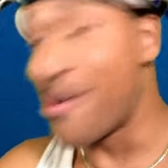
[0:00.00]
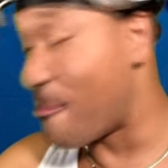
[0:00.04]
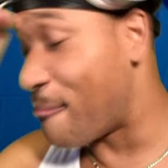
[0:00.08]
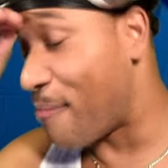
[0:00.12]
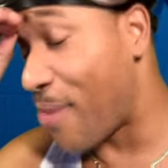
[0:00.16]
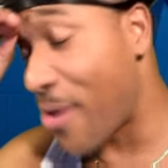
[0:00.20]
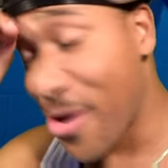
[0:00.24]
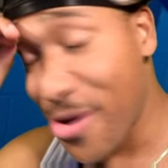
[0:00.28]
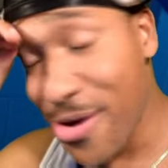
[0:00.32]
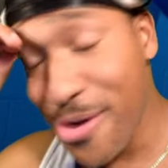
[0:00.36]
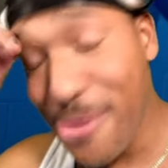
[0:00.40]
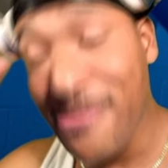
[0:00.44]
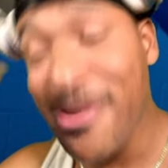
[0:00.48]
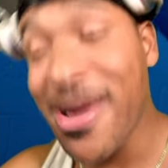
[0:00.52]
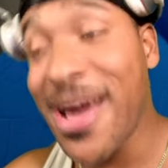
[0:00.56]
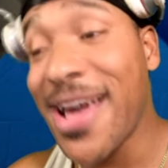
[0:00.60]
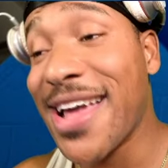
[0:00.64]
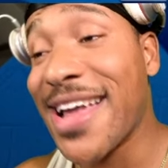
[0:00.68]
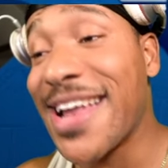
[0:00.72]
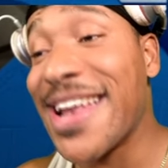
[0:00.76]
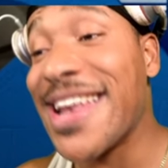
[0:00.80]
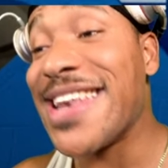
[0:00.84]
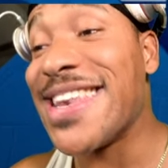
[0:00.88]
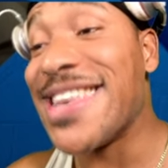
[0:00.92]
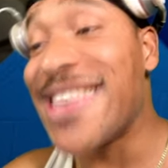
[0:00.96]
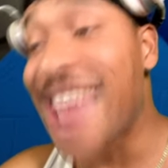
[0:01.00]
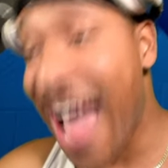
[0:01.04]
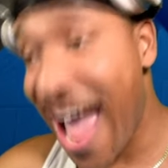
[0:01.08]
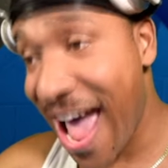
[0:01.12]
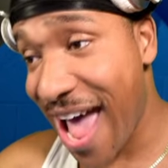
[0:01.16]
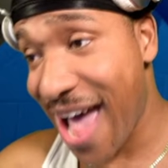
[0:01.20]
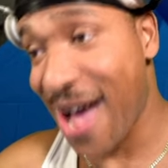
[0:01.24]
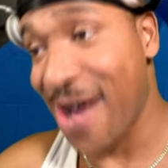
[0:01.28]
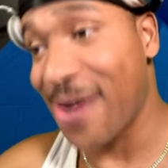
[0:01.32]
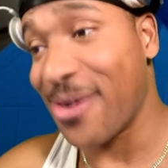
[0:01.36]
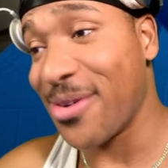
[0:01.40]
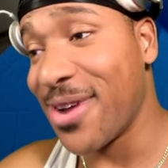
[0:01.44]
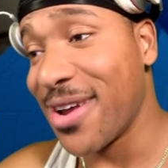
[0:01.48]
Put them
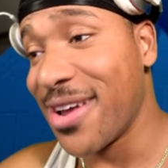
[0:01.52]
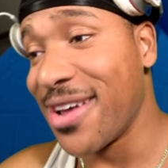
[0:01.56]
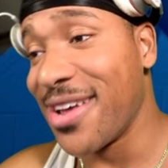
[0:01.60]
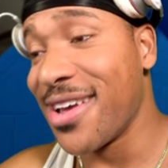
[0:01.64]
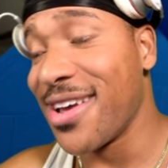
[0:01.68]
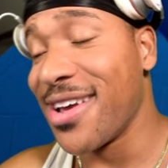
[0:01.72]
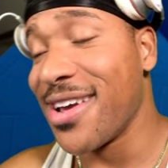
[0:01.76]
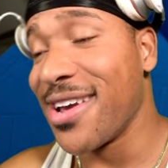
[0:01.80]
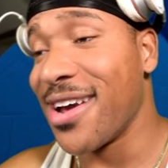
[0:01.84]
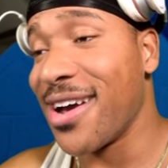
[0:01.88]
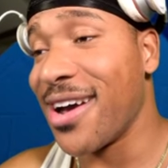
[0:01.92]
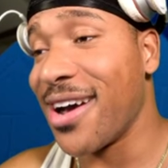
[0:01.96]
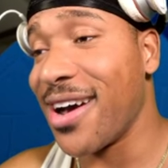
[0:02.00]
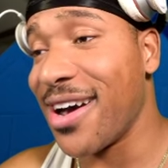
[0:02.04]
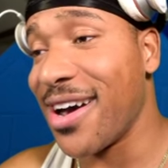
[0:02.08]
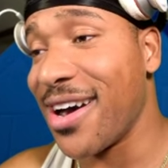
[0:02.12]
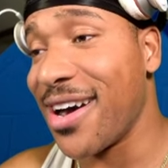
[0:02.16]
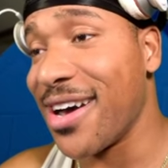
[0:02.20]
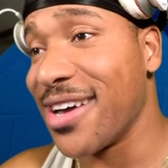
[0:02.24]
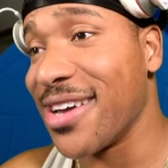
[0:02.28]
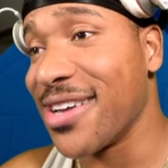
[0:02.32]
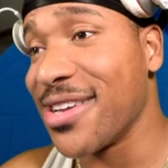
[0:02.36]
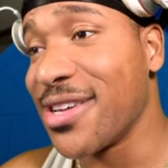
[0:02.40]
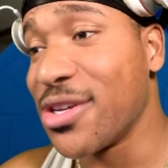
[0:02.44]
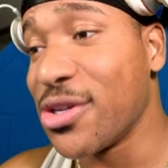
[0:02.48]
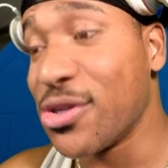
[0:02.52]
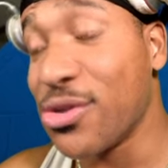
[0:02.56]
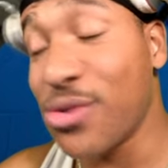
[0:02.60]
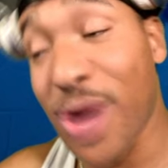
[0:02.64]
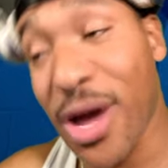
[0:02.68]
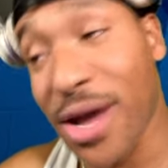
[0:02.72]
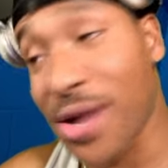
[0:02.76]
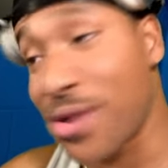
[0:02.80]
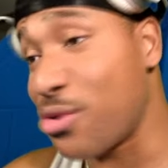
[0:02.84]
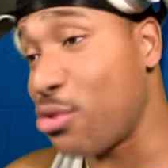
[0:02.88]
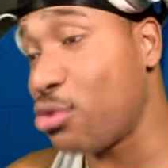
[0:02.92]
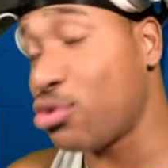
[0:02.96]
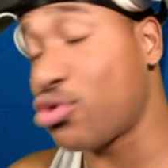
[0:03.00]
down. You
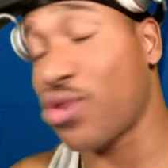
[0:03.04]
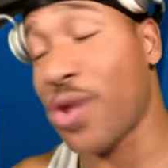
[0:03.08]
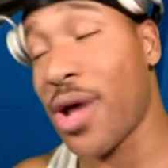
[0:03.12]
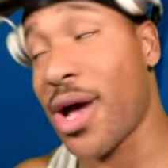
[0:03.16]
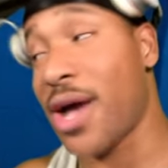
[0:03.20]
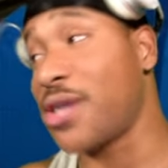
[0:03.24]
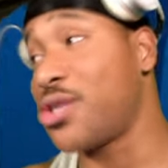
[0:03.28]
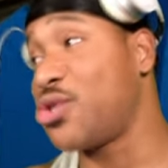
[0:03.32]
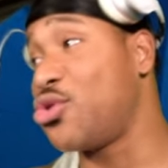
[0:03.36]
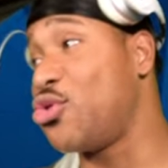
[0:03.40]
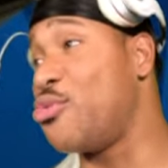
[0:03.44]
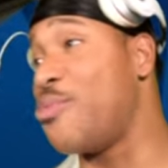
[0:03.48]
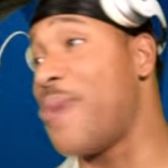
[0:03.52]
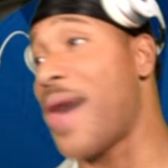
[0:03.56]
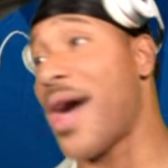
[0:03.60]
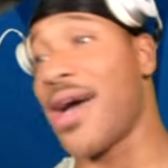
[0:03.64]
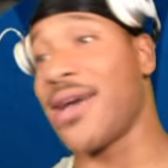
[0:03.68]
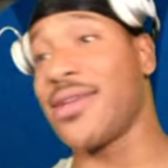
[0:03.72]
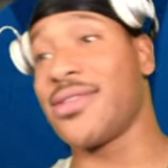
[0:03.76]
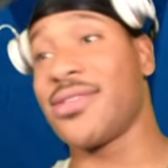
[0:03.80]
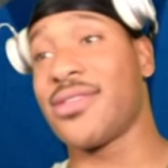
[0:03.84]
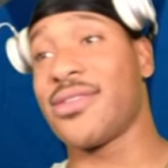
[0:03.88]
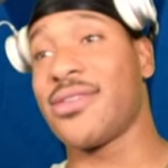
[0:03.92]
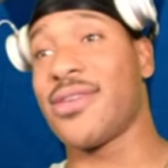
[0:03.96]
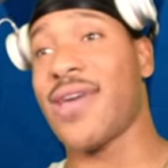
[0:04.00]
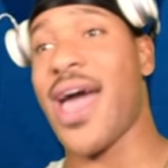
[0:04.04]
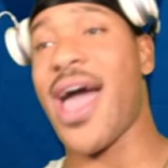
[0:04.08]
got to neutralize two bats.